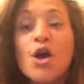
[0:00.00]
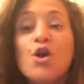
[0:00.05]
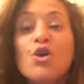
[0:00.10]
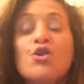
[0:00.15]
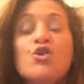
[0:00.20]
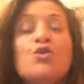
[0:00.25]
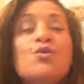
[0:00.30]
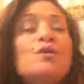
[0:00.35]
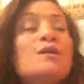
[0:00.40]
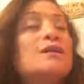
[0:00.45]

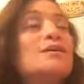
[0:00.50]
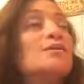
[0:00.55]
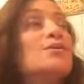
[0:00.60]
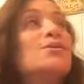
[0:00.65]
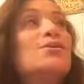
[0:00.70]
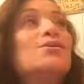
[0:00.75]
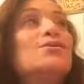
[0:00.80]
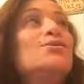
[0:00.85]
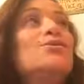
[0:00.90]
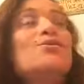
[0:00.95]
you
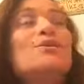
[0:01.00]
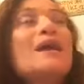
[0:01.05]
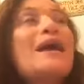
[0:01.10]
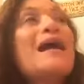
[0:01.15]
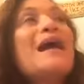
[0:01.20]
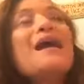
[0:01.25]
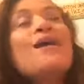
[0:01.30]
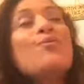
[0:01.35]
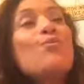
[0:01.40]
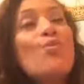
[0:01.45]
you
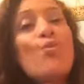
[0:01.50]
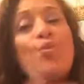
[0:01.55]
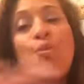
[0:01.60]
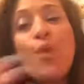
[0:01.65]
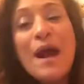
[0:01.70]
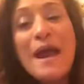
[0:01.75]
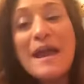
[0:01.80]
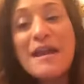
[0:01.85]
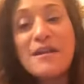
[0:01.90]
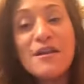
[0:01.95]
can't
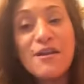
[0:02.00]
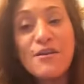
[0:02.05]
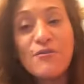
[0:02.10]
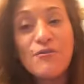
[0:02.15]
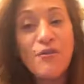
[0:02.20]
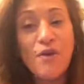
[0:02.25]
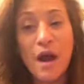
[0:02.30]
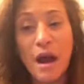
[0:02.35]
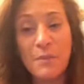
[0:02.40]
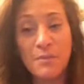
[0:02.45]
wait
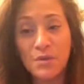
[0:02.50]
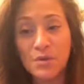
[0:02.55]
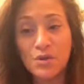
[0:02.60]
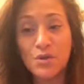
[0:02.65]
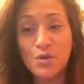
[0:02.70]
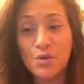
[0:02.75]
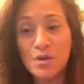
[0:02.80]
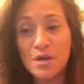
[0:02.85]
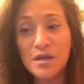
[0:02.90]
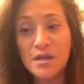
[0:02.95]
for
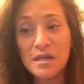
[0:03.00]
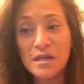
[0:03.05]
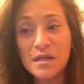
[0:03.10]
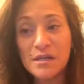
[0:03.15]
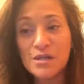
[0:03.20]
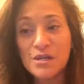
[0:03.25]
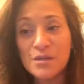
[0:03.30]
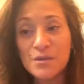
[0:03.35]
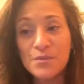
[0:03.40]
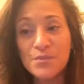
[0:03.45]

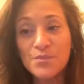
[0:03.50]
opportunities.